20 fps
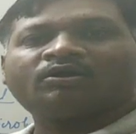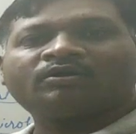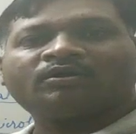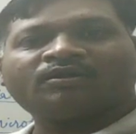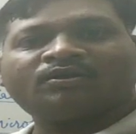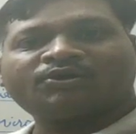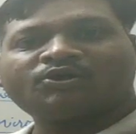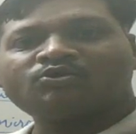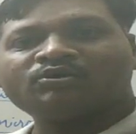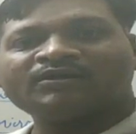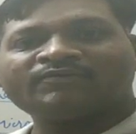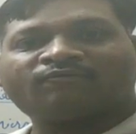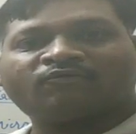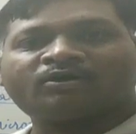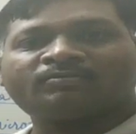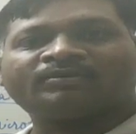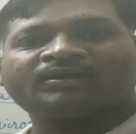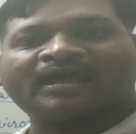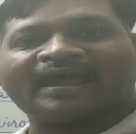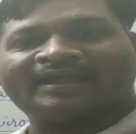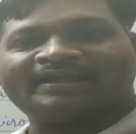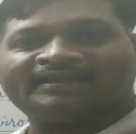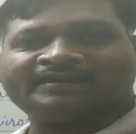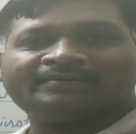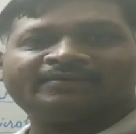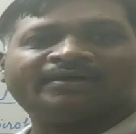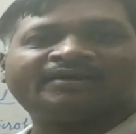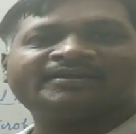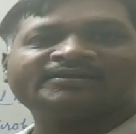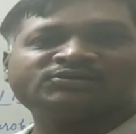or newly formed
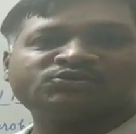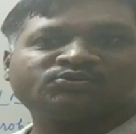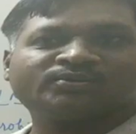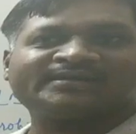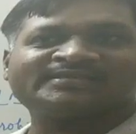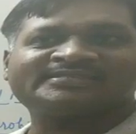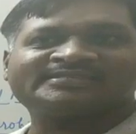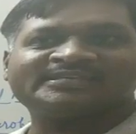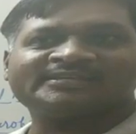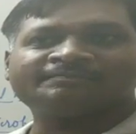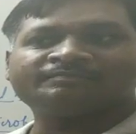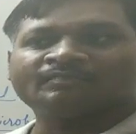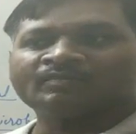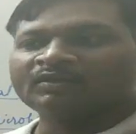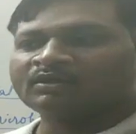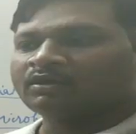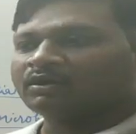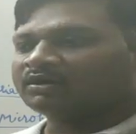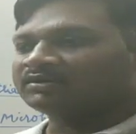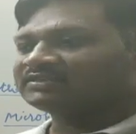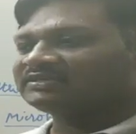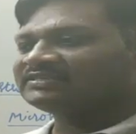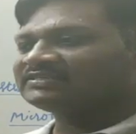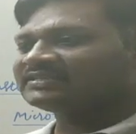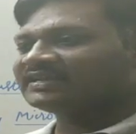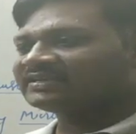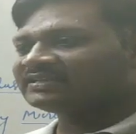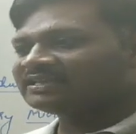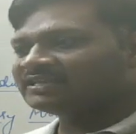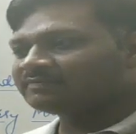antibiotics, you can say, or
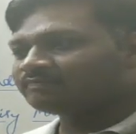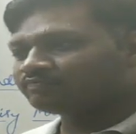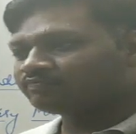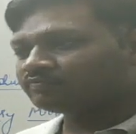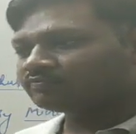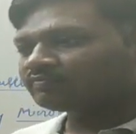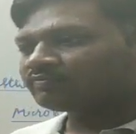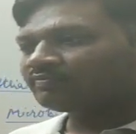these are the